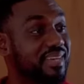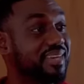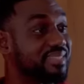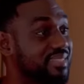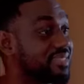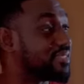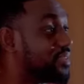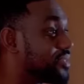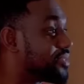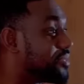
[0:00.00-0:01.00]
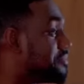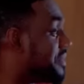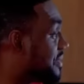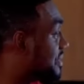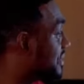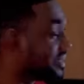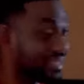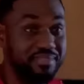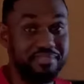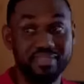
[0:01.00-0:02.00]
And it's also better than
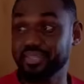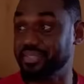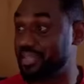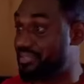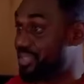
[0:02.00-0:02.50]
everything else